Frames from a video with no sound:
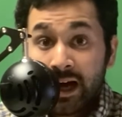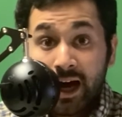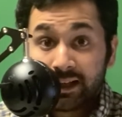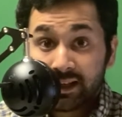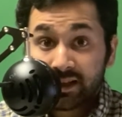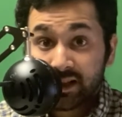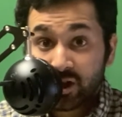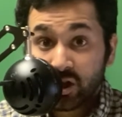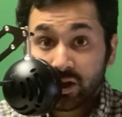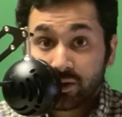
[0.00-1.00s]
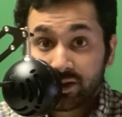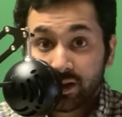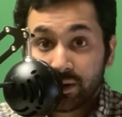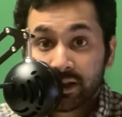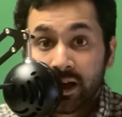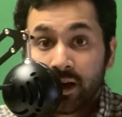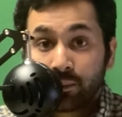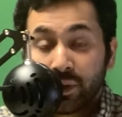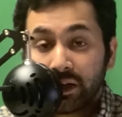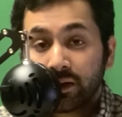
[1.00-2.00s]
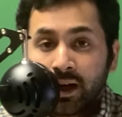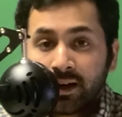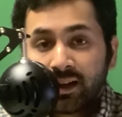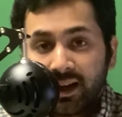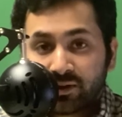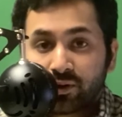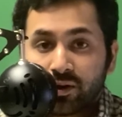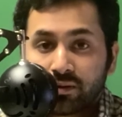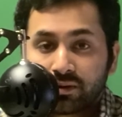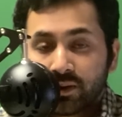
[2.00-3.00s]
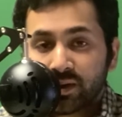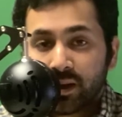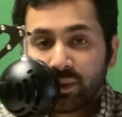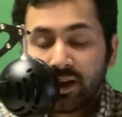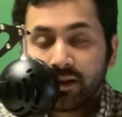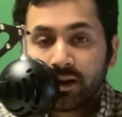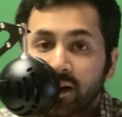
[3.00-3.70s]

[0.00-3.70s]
I need to see a She-Hulk series. But I liked her, though. She was not bad.